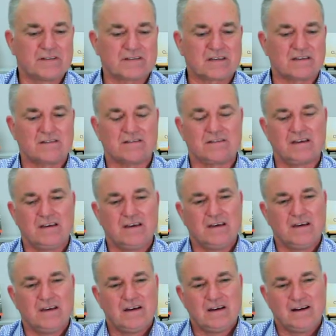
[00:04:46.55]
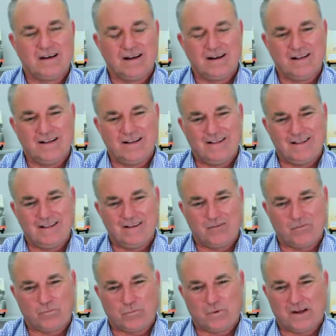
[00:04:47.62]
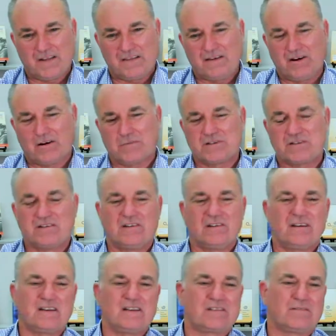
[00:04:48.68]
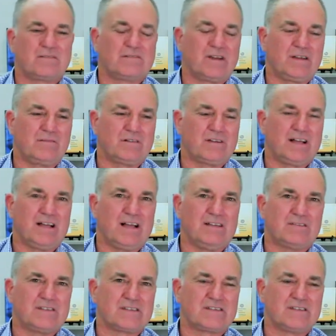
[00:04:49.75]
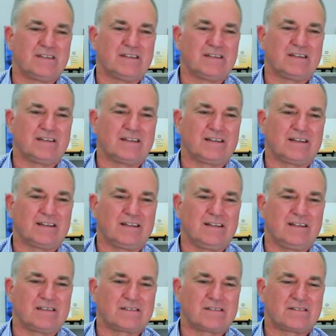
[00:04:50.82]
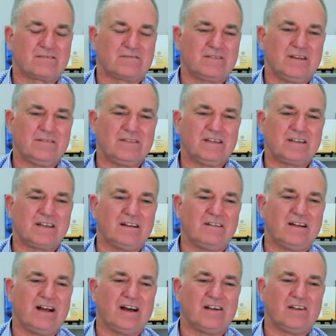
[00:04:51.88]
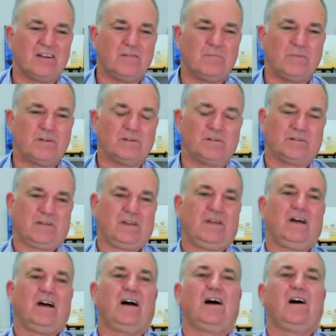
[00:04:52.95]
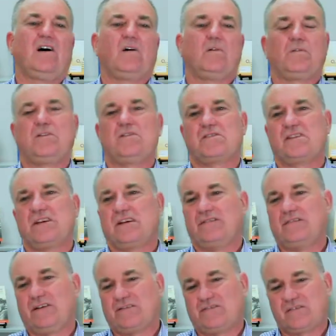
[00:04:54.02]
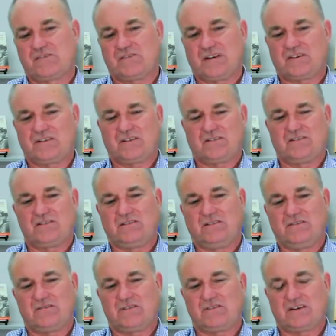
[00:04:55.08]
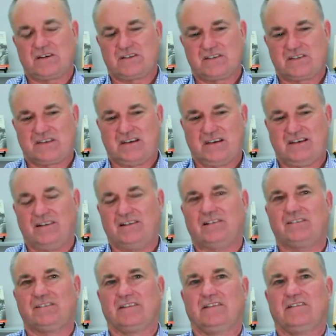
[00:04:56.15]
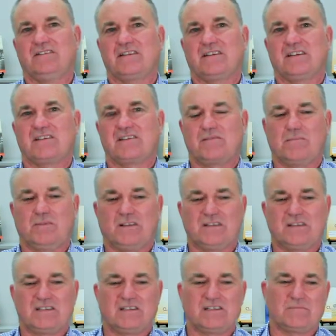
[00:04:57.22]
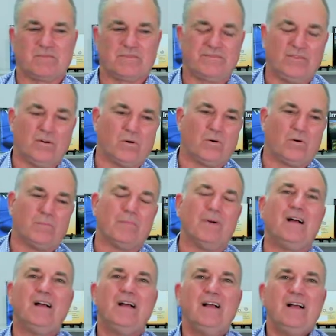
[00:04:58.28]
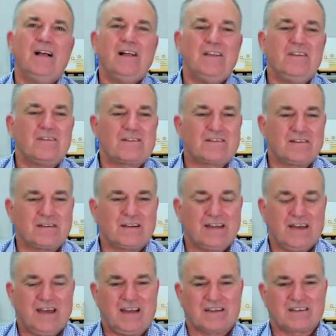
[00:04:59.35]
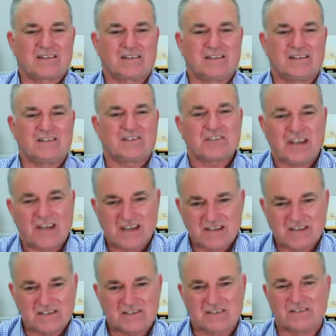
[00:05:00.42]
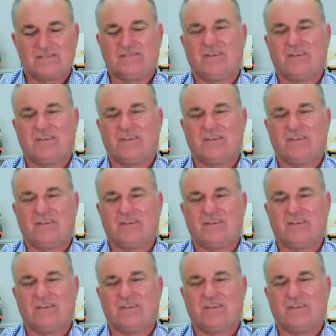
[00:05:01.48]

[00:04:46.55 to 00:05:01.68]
So one of the opportunities with rainwater harvesting is, rather than go out and build a whole new set of infrastructure because your infrastructure is getting old and losing its ability to perform, you can actually change the